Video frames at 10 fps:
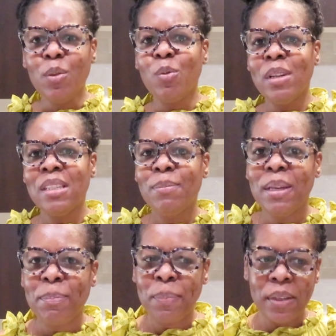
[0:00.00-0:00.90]
what's
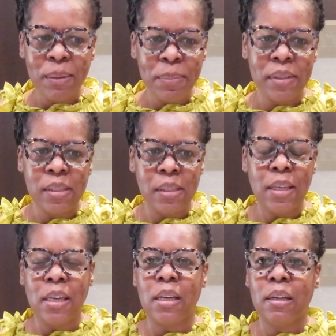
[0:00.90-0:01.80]
my purpose
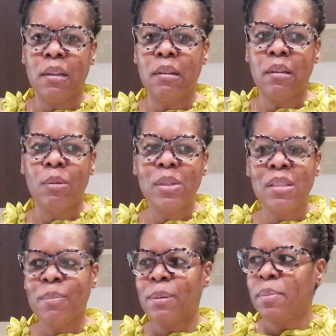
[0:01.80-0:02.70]
here?
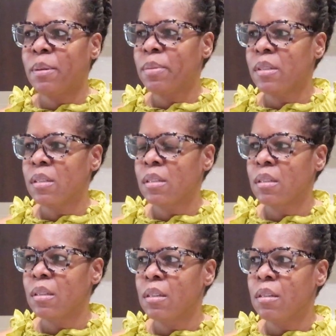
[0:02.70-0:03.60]
What's my purpose
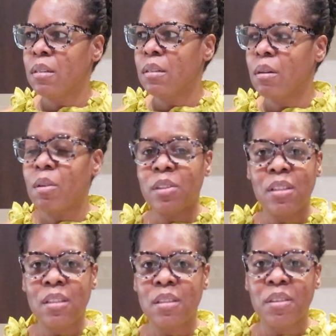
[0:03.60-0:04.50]
on
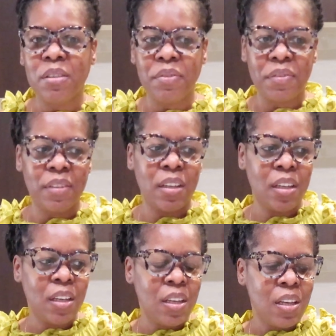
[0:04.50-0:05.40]
this earth?
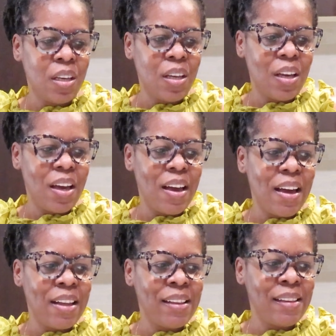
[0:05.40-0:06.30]

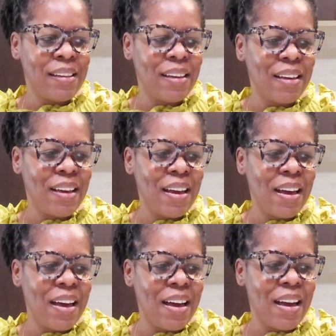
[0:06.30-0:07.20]
And
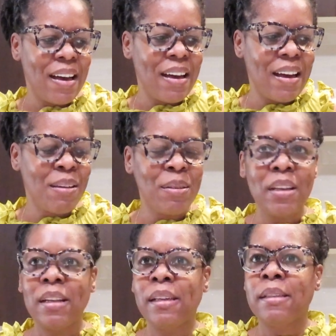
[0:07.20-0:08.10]
I
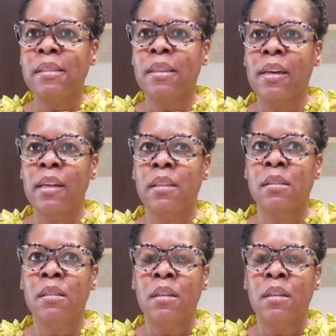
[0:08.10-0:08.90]
realized that